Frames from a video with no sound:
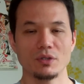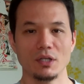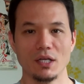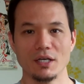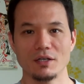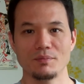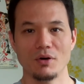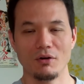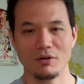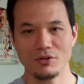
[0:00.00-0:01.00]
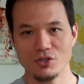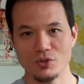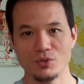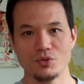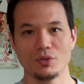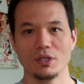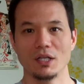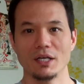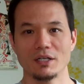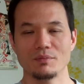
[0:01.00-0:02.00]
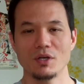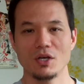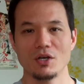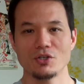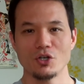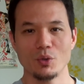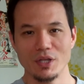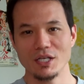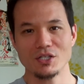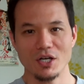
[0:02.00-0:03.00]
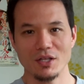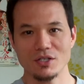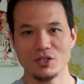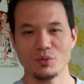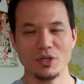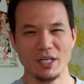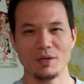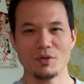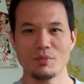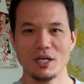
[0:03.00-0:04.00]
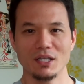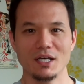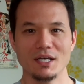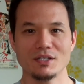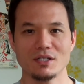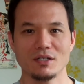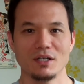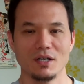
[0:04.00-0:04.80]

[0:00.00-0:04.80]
really like him. All the students really like him. So when they saw this, it really helped to break the ice.